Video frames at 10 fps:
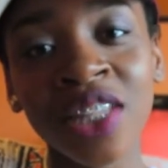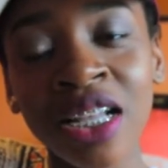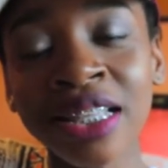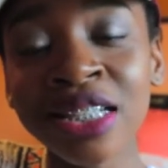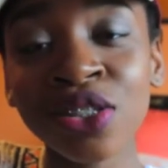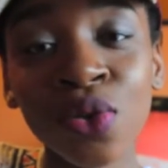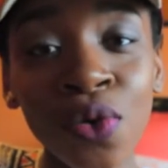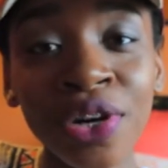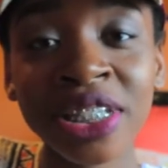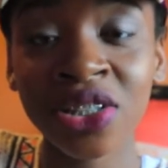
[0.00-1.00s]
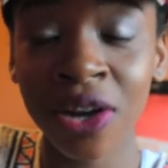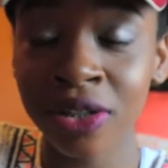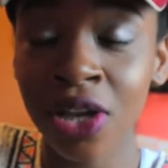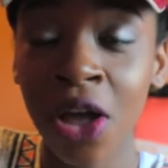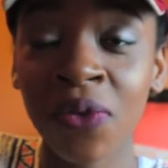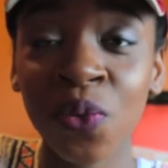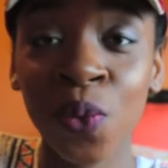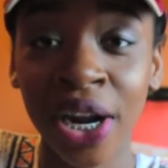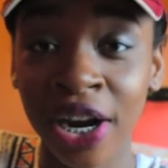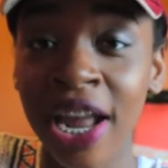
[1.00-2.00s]
the story starts off
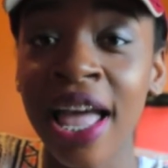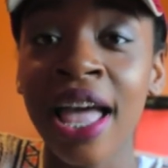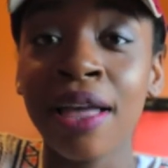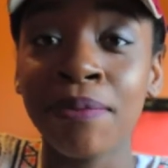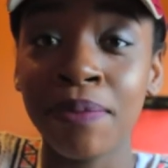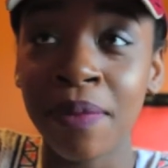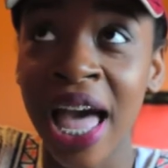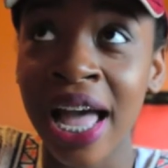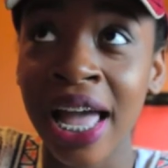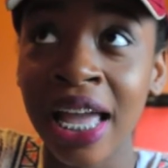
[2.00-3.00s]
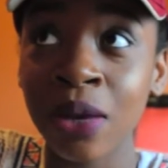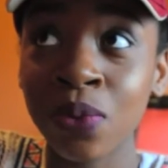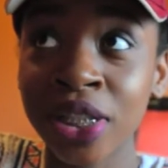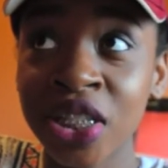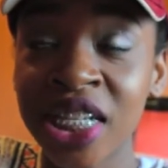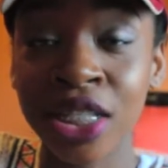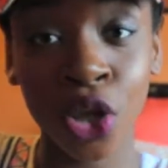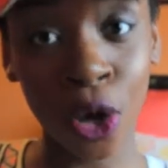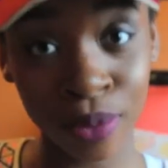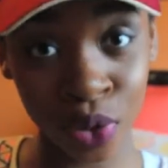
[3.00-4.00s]
where I went to this
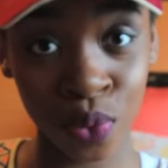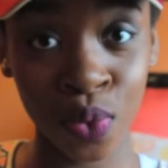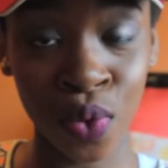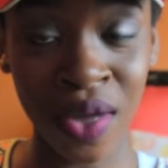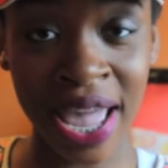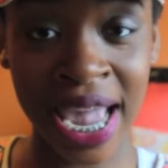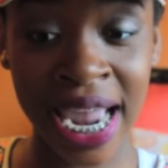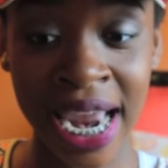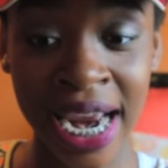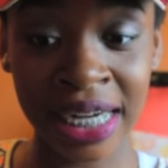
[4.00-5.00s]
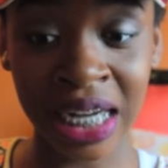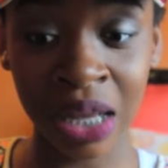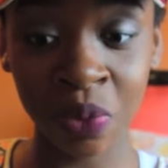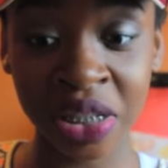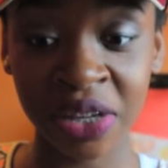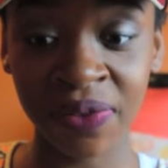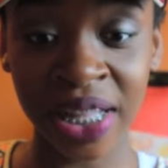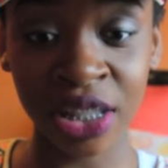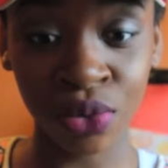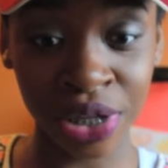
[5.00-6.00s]
homeschool, and I went there for
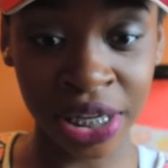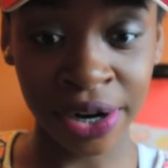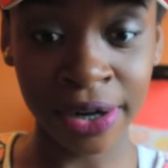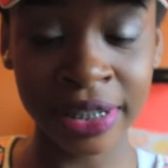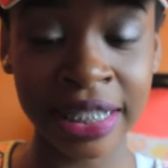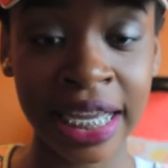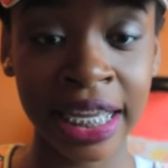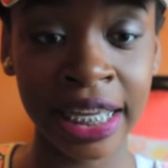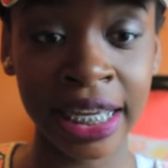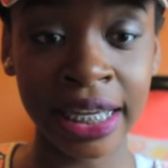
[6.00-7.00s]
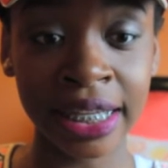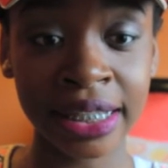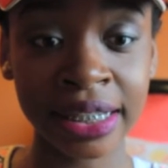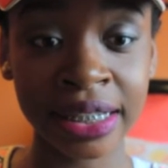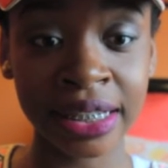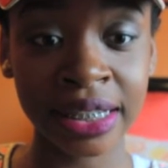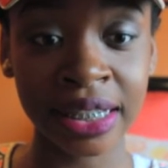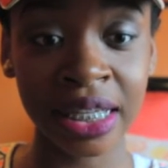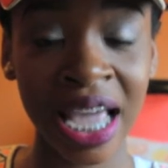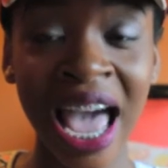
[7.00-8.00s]
like 3 years, and
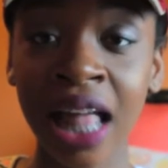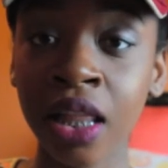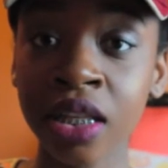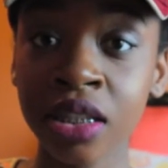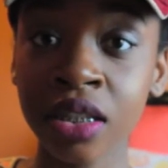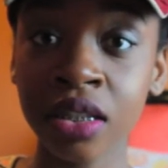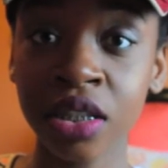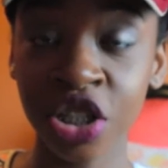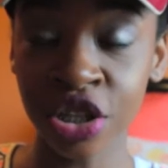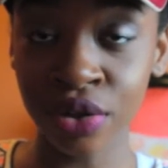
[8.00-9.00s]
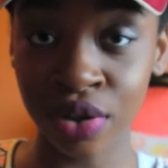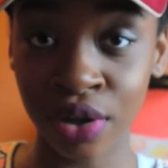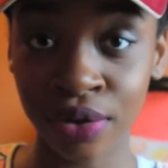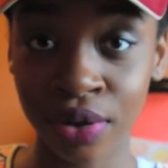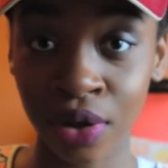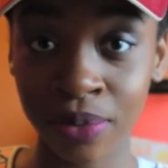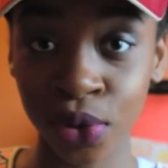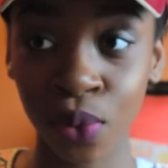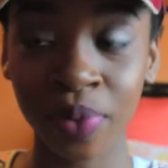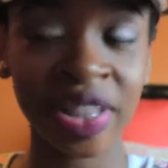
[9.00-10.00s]
Alex, she used to go to the
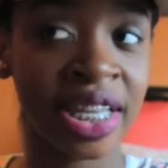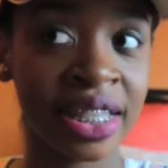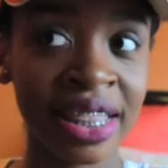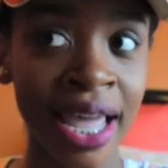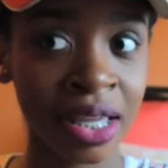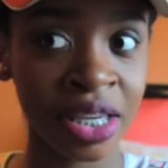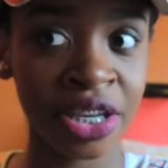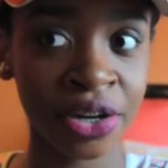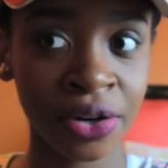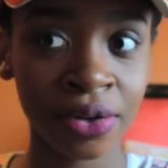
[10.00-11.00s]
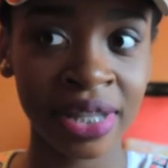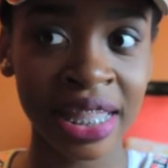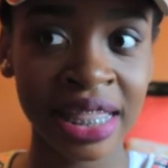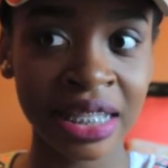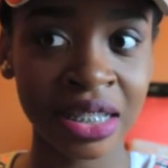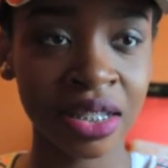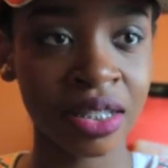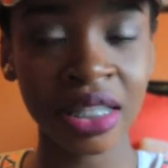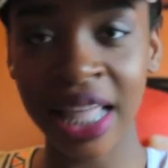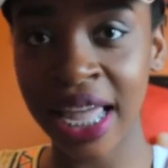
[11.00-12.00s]
homeschool, but then that year that
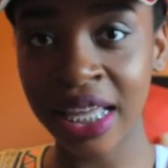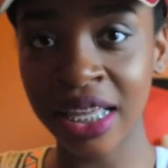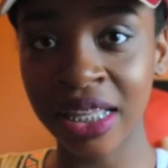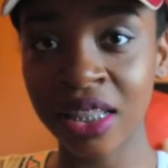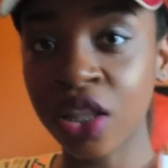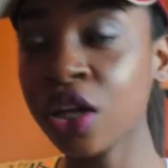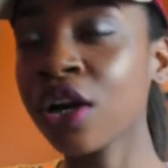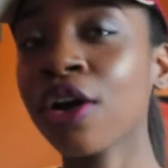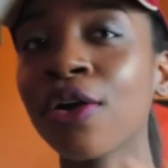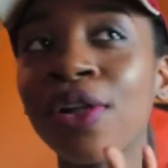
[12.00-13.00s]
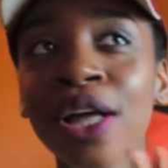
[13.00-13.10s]
the girl,